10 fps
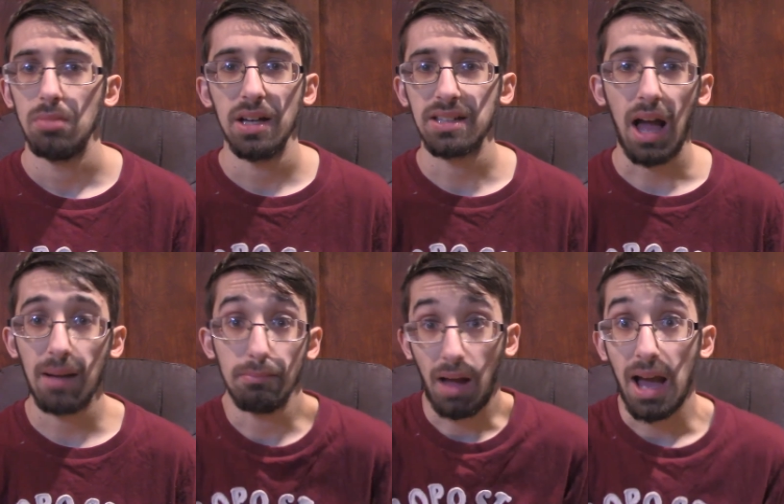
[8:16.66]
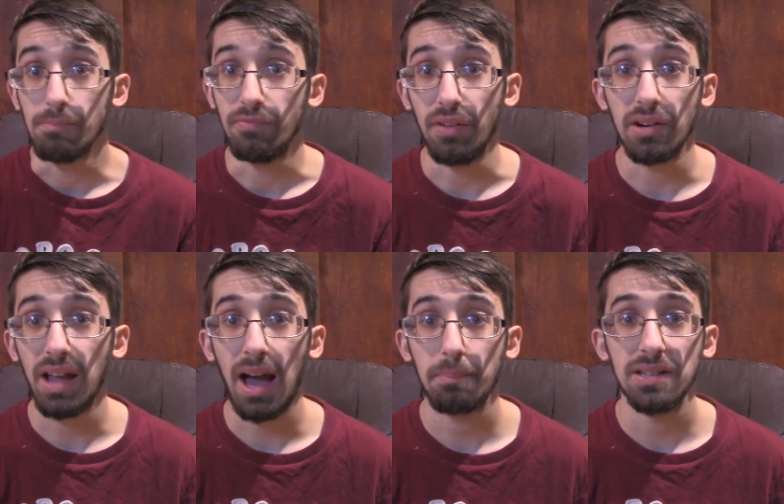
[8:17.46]
it, I'm, I'm very
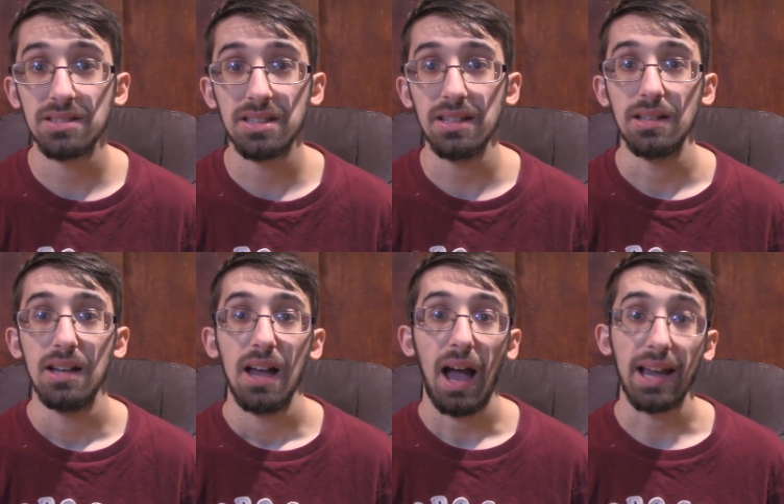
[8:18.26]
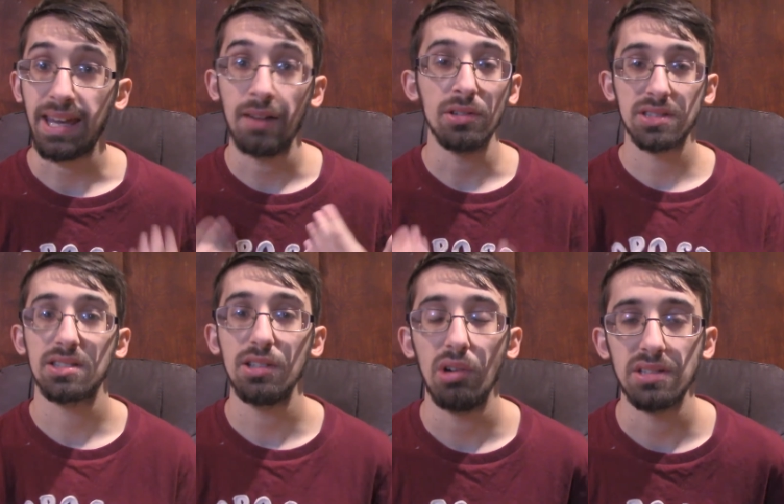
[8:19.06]
happy to see it. I can't wait to
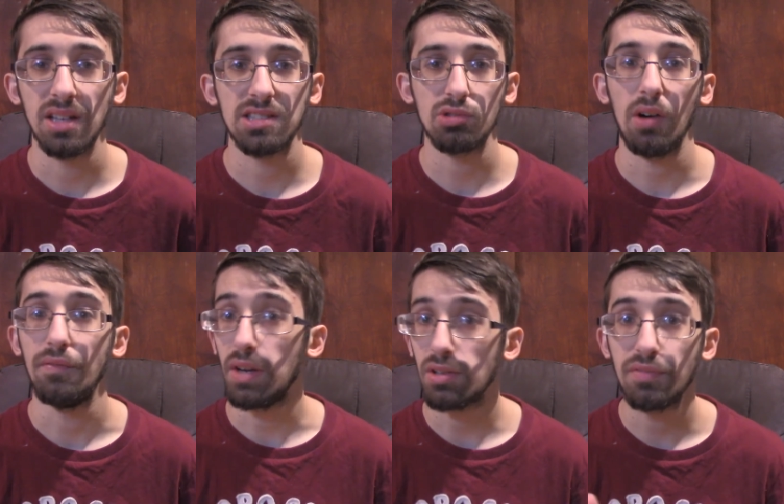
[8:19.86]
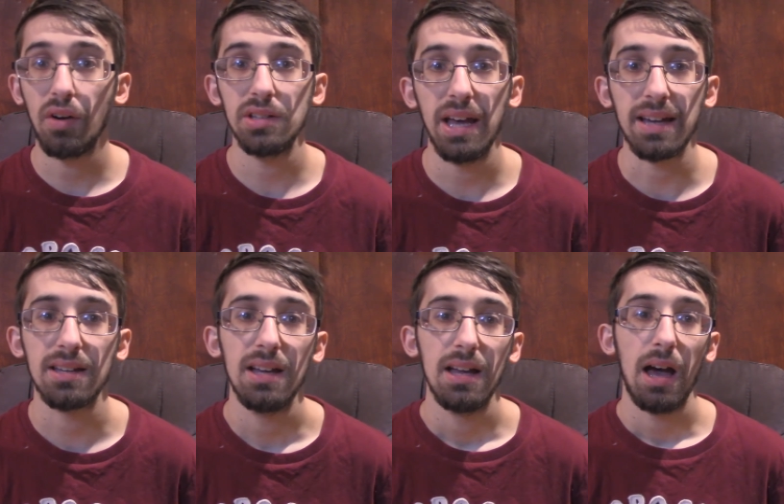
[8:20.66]
see what it does as well. Very fun deck.
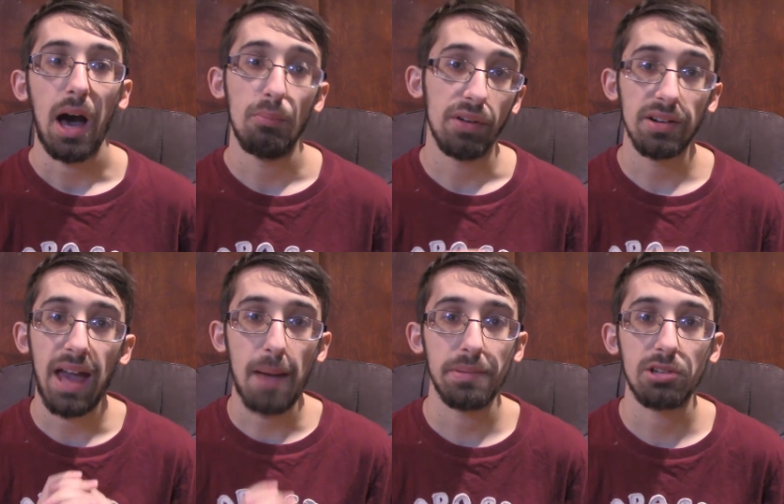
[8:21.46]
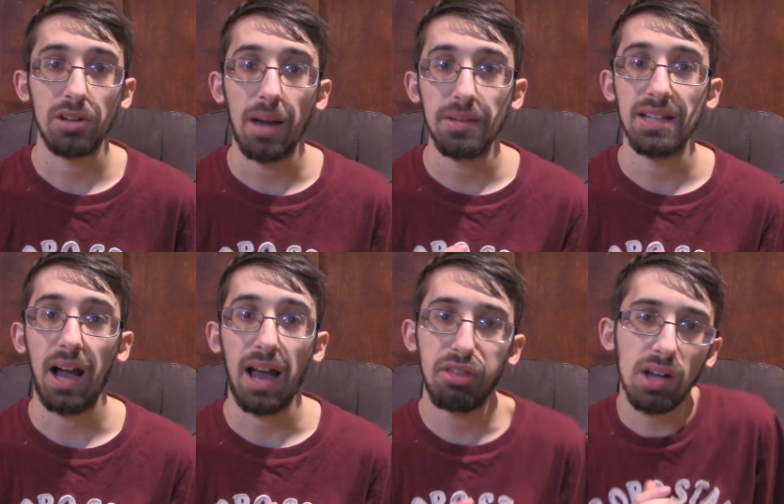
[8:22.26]
I'm very happy Konami.
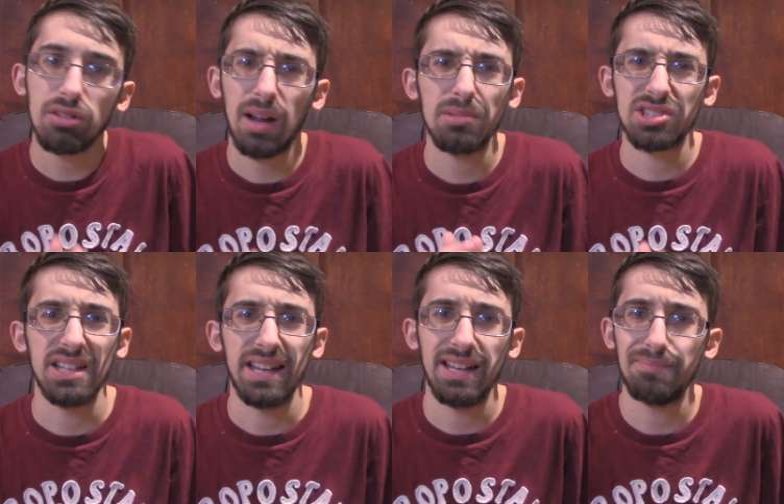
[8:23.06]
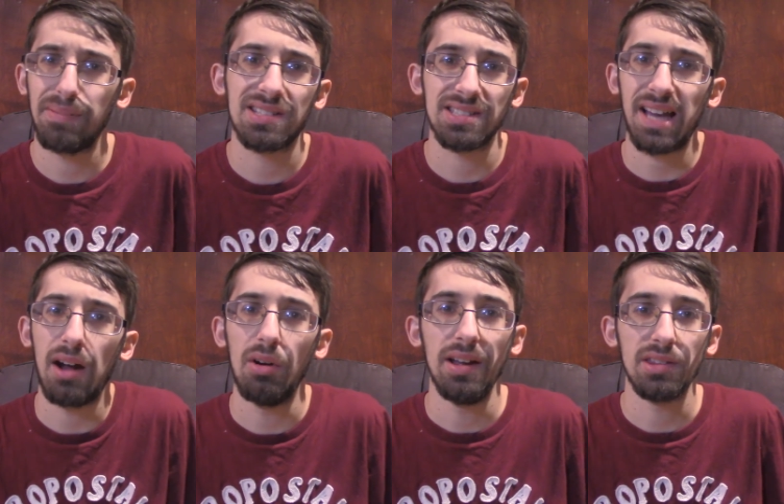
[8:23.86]
I thought Konami was going to hit it because it
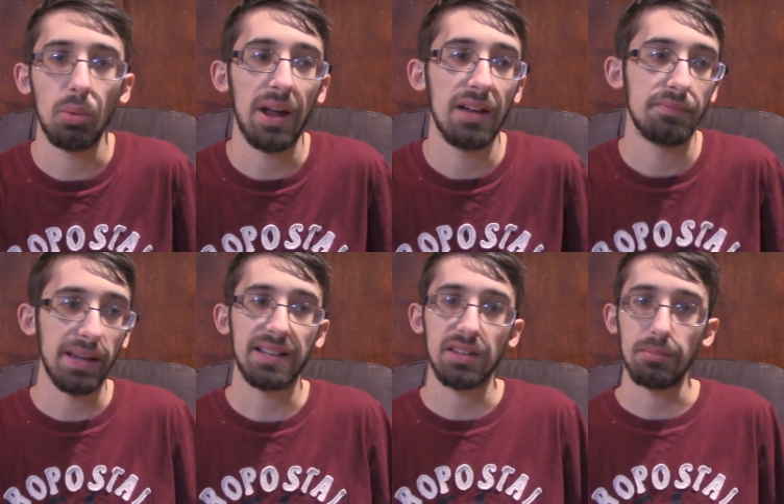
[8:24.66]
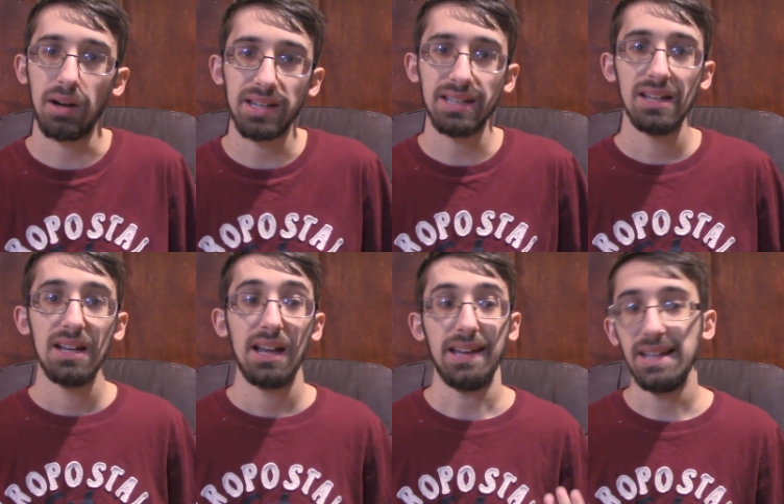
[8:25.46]
got in the way of making their money.
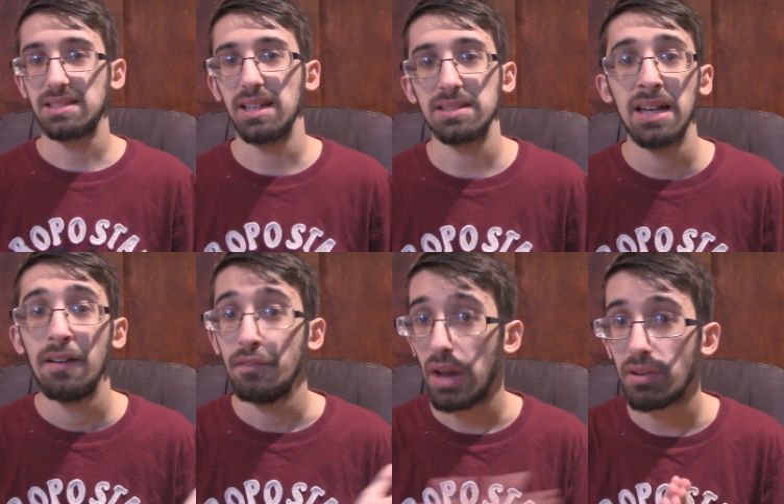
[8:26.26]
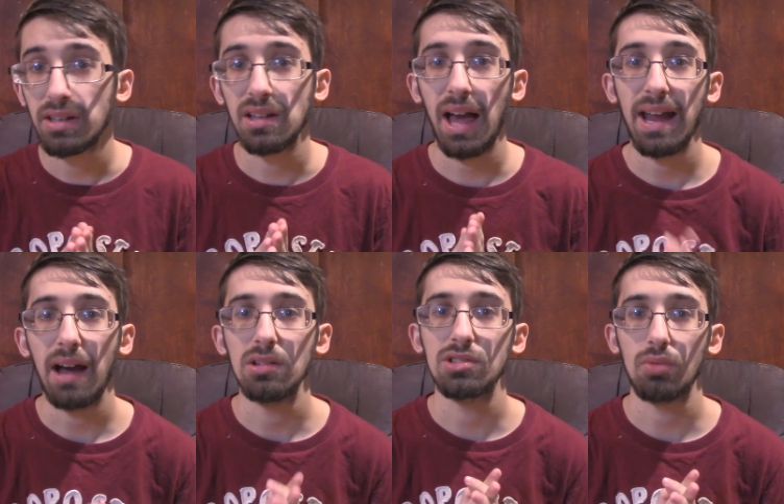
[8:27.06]
It didn't. Very glad I
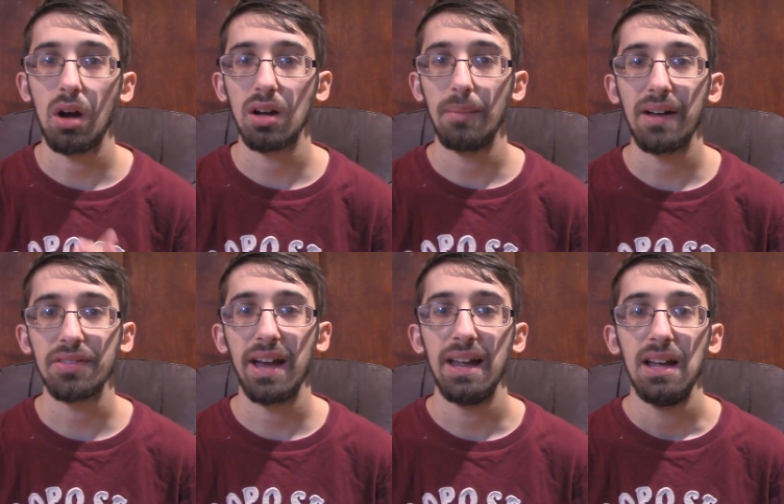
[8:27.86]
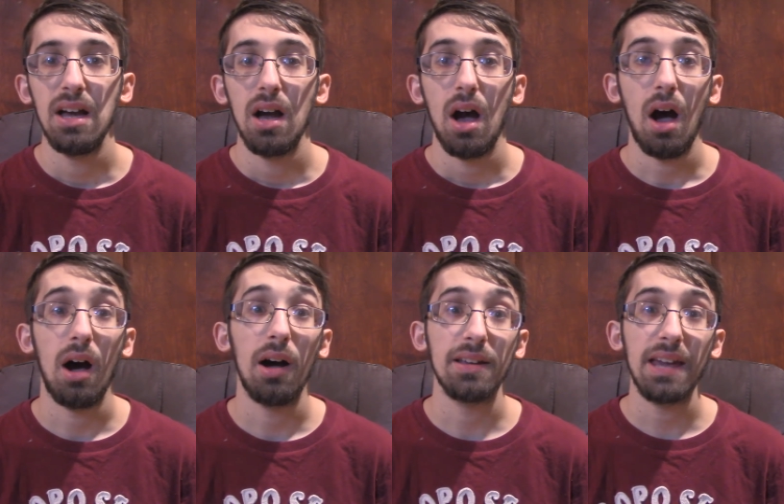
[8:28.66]
was wrong about that.
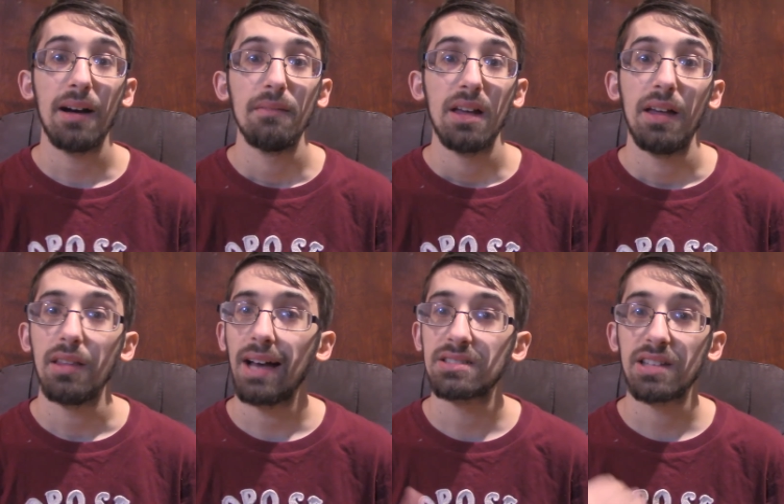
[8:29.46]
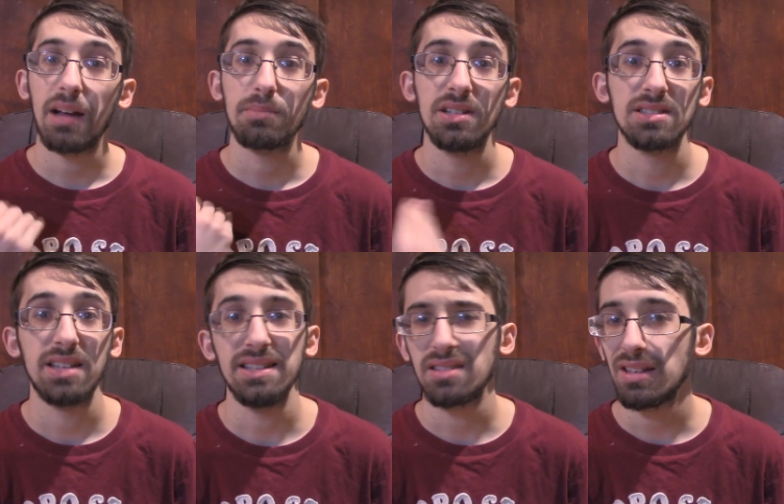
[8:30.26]
Uh, yeah, last thing I'm going to
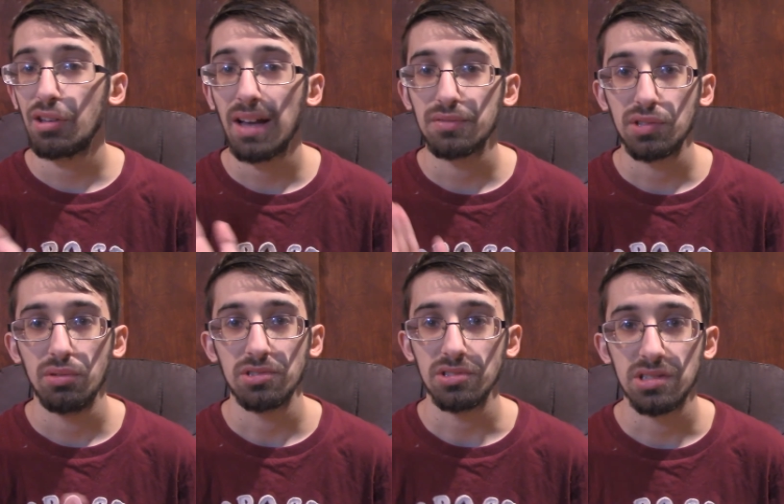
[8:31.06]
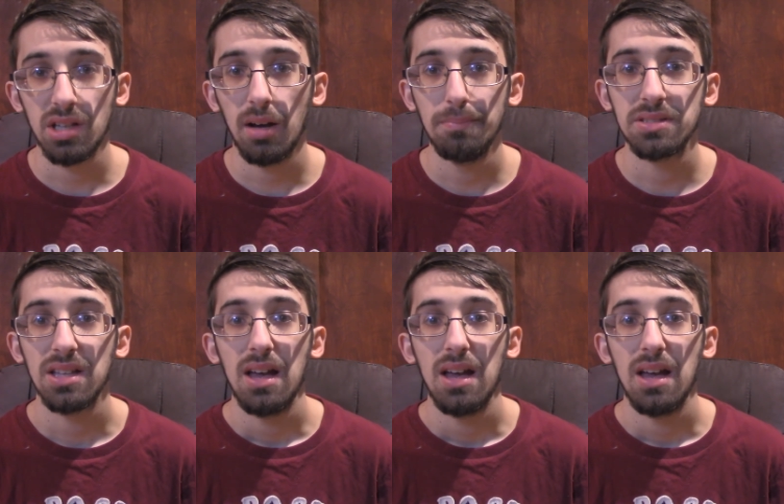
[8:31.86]
say is thank you guys for 200 subs.